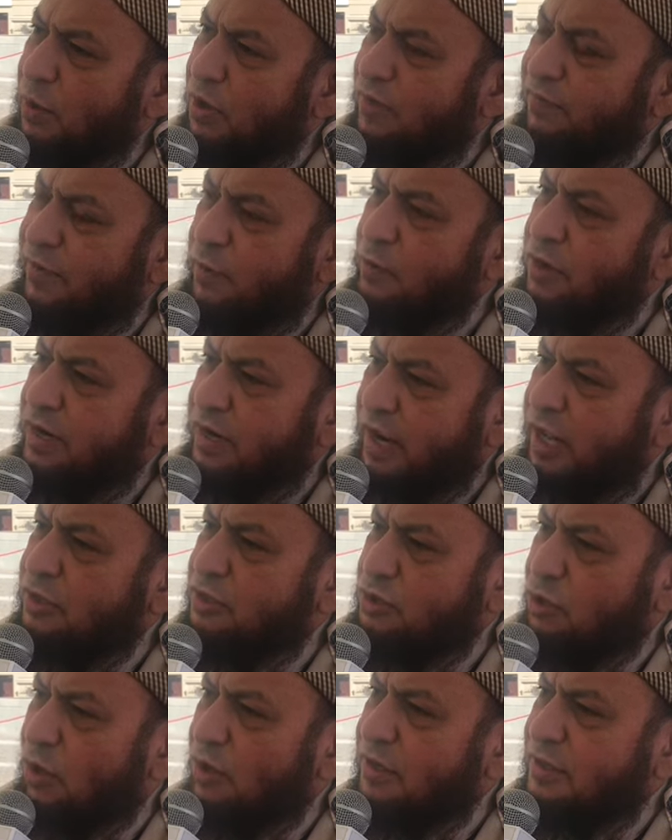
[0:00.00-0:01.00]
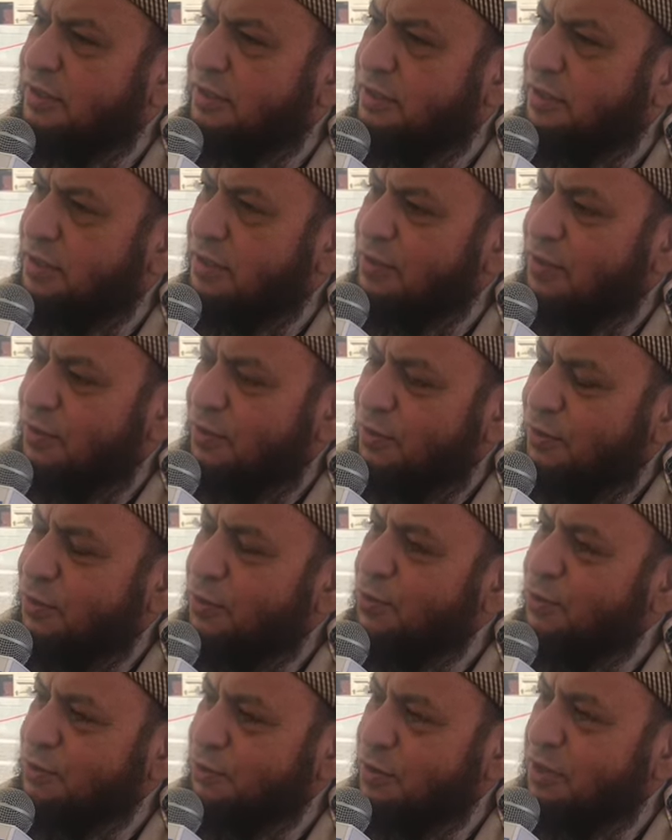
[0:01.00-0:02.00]
one of our great scholars,
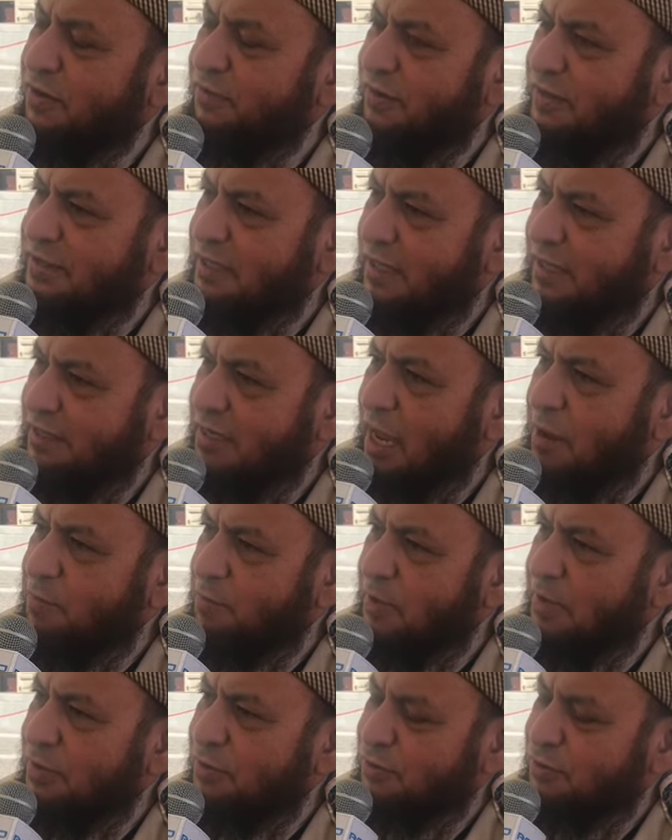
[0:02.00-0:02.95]
who used to give this example.